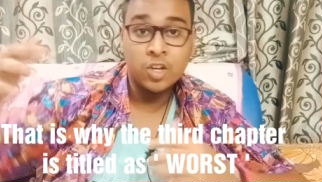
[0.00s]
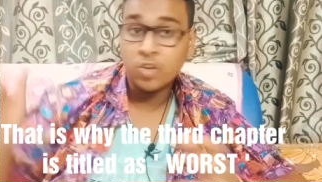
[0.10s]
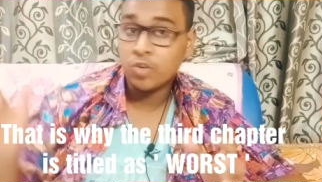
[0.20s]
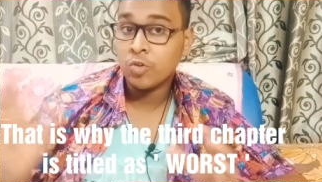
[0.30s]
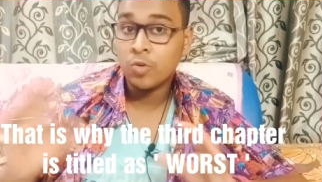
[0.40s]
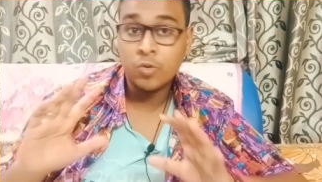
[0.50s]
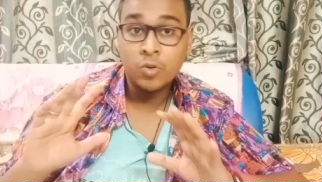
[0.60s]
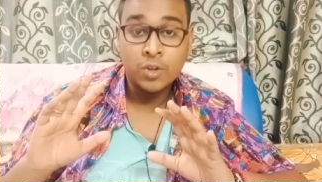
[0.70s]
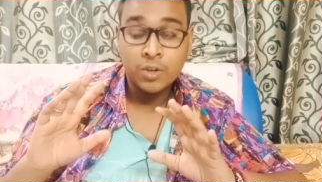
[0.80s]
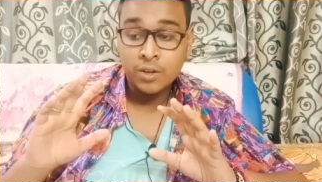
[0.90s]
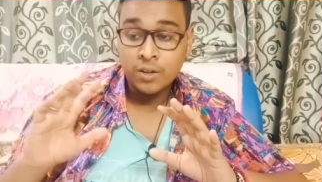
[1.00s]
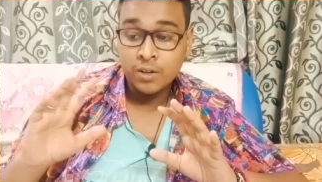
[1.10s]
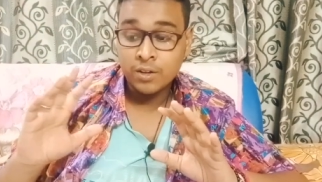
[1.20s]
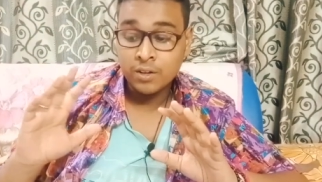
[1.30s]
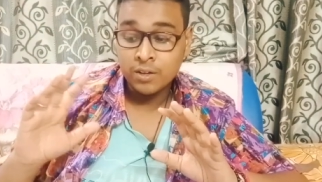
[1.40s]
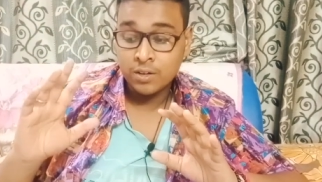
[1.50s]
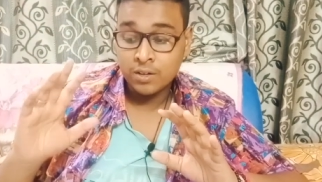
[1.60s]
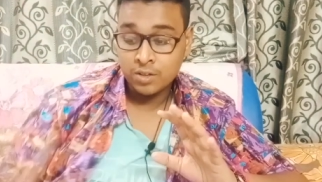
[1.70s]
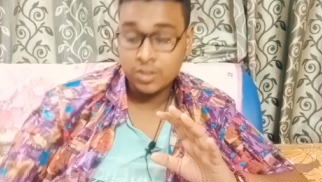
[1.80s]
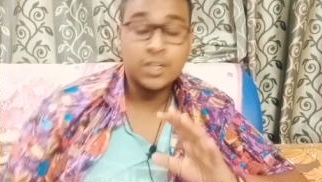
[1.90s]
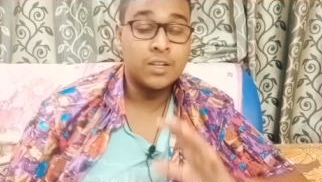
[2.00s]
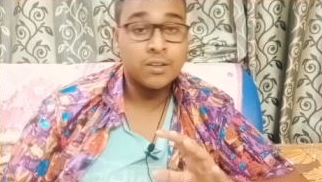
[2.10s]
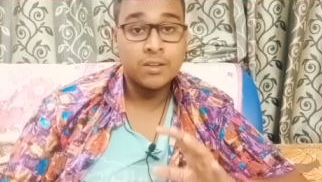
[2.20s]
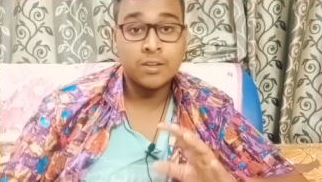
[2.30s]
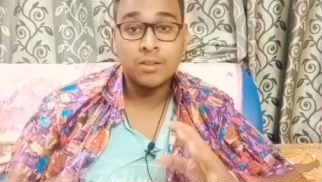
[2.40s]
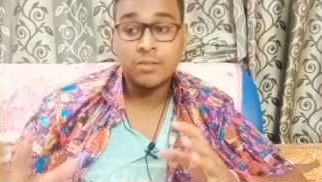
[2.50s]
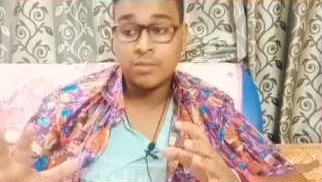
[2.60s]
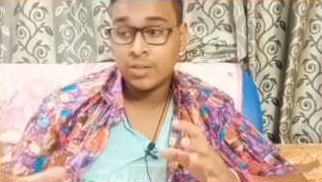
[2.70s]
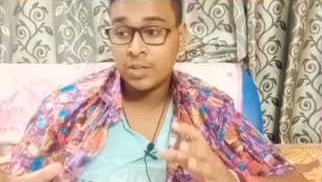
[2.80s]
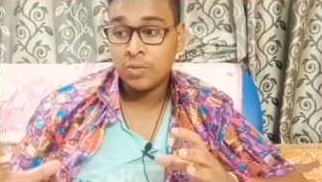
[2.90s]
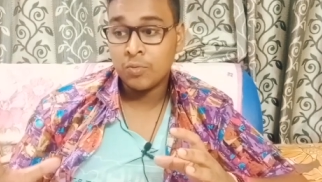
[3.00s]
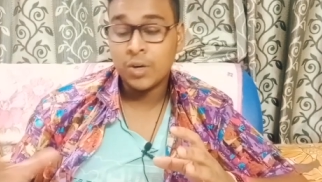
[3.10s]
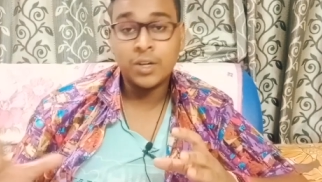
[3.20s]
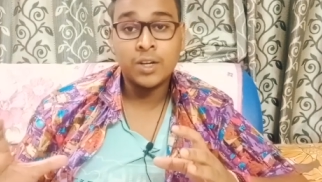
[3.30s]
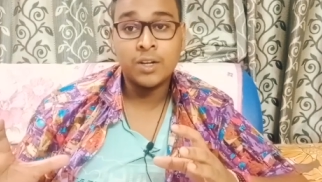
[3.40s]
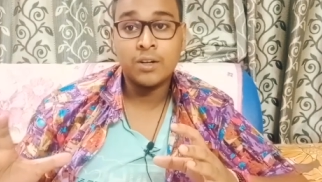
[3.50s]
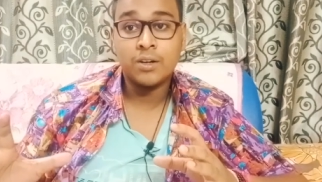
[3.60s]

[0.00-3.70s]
So she wanted